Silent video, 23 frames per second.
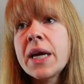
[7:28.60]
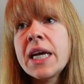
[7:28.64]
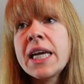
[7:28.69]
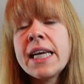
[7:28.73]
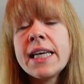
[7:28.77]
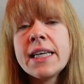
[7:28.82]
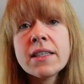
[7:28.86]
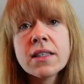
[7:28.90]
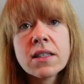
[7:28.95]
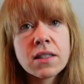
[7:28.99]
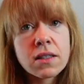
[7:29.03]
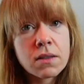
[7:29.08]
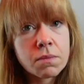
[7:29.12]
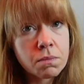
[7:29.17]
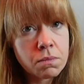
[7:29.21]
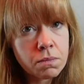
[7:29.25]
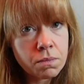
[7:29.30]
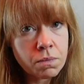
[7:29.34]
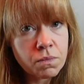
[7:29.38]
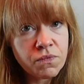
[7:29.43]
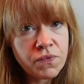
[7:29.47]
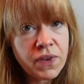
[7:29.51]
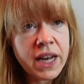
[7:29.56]
He's
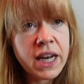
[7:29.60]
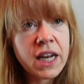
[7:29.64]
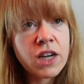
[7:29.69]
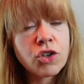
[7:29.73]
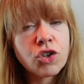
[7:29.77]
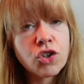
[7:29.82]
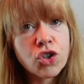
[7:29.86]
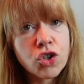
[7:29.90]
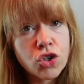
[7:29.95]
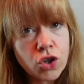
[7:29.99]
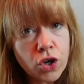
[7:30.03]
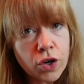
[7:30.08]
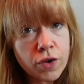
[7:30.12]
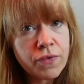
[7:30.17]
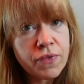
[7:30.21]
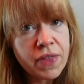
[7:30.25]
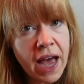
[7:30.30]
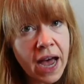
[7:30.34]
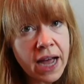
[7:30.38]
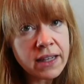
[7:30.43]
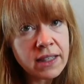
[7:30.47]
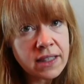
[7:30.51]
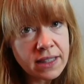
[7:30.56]
finished sort of
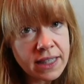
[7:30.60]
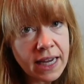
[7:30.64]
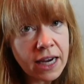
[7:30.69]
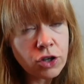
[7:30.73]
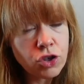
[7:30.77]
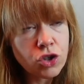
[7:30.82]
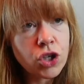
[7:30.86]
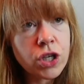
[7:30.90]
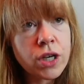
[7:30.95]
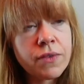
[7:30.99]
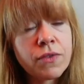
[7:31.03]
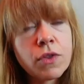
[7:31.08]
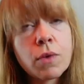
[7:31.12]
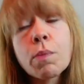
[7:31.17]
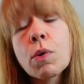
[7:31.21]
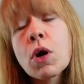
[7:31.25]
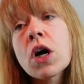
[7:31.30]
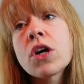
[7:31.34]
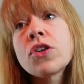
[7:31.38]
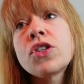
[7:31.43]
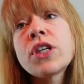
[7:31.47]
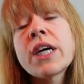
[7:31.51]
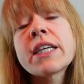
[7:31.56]
that section of the
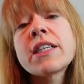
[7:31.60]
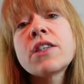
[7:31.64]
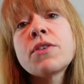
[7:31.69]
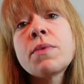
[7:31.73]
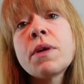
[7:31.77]
project,